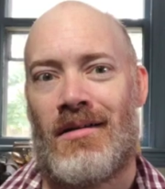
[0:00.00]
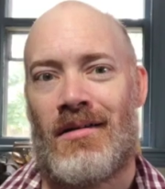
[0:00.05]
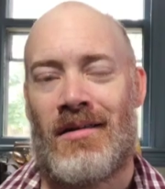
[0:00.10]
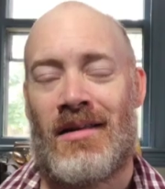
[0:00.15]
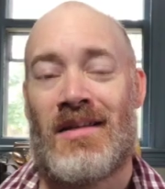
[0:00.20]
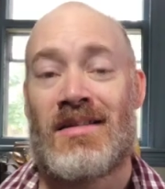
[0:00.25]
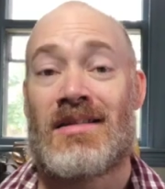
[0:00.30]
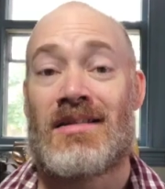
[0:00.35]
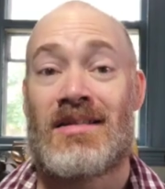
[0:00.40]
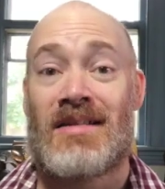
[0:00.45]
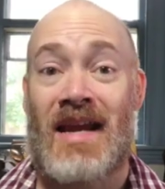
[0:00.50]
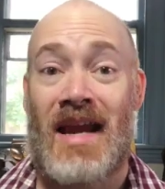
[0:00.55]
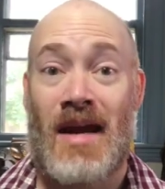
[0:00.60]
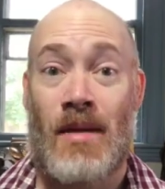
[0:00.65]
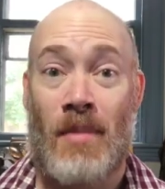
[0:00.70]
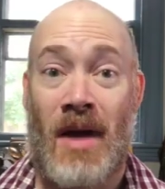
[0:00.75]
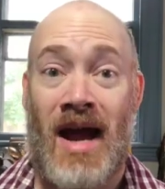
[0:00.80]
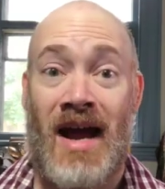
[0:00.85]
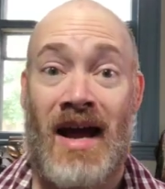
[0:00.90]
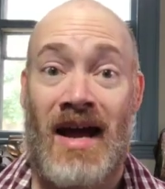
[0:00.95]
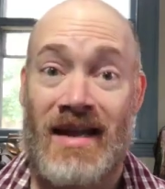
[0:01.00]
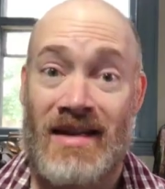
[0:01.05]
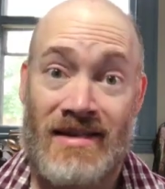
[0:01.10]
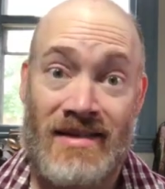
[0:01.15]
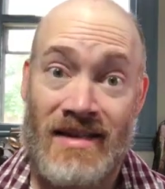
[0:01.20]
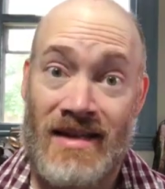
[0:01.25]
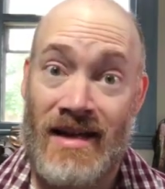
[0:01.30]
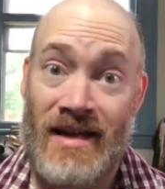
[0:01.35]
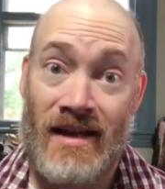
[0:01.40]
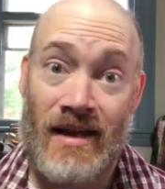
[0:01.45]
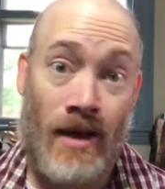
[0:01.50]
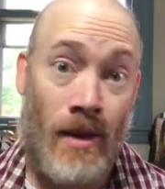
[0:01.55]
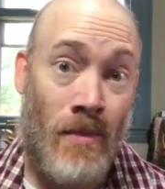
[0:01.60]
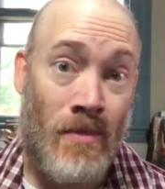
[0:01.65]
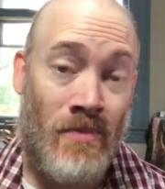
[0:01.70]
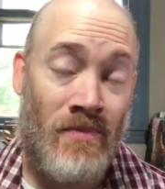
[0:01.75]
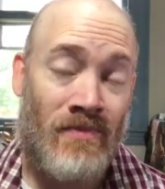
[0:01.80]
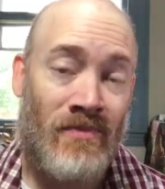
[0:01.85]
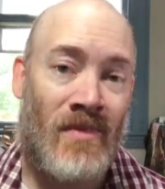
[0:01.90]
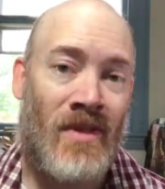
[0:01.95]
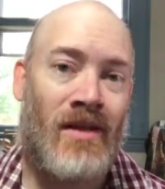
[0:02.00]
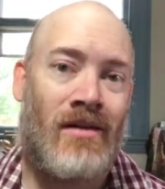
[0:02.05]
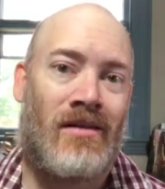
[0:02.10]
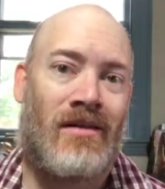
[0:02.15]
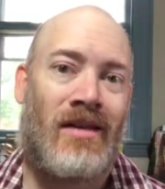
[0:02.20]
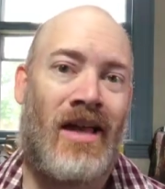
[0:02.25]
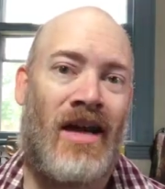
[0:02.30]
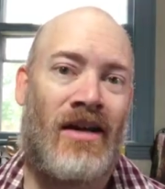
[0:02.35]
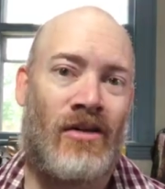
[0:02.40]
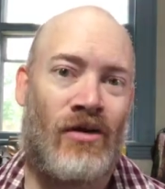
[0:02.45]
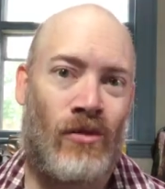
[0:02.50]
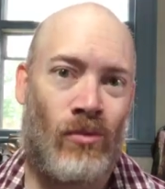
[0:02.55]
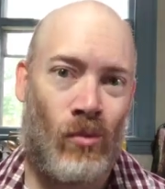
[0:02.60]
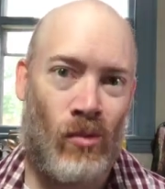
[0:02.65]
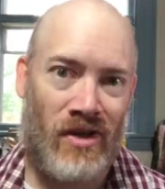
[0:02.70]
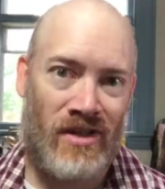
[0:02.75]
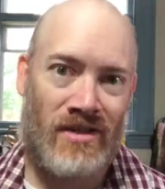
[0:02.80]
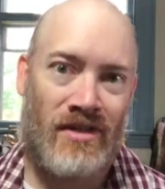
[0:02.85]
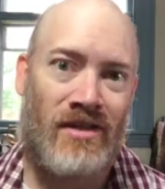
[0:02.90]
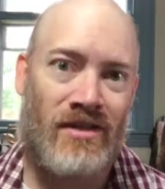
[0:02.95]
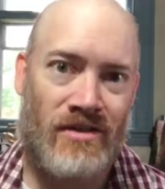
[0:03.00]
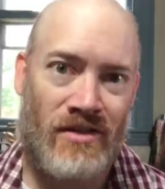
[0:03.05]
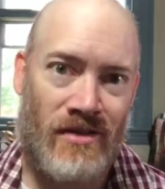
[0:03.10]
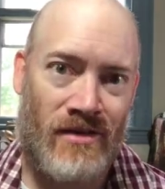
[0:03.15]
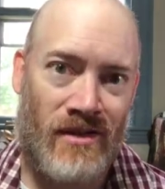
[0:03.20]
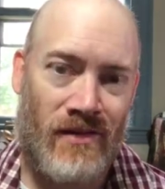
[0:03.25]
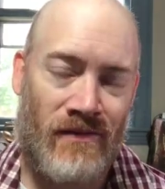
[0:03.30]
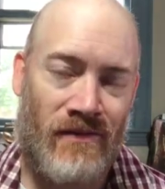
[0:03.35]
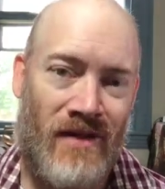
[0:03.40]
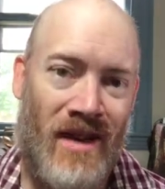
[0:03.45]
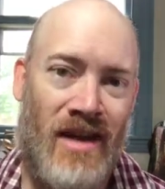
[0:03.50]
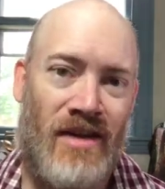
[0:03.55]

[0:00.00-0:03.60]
the same idea that you're wanting to convey.